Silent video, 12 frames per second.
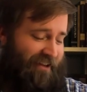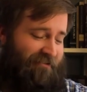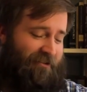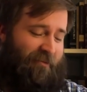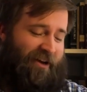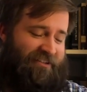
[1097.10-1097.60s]

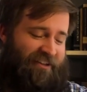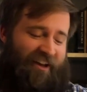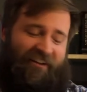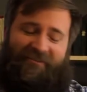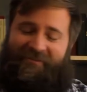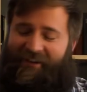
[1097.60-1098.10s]
for
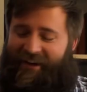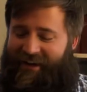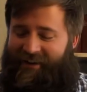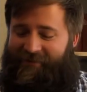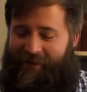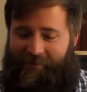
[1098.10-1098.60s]
myself
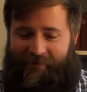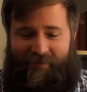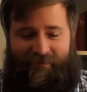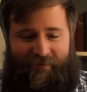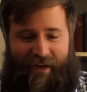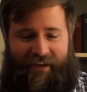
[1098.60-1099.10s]
if I'm
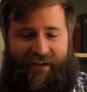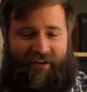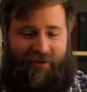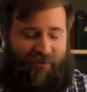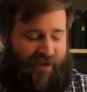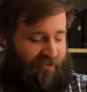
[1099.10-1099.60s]
making
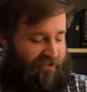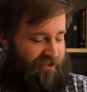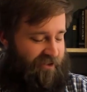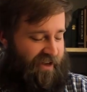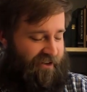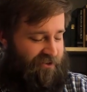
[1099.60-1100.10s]
other people
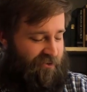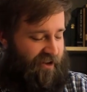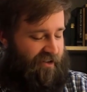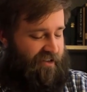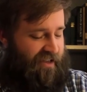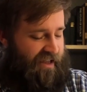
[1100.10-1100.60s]
do that as
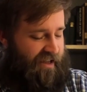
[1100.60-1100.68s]
well.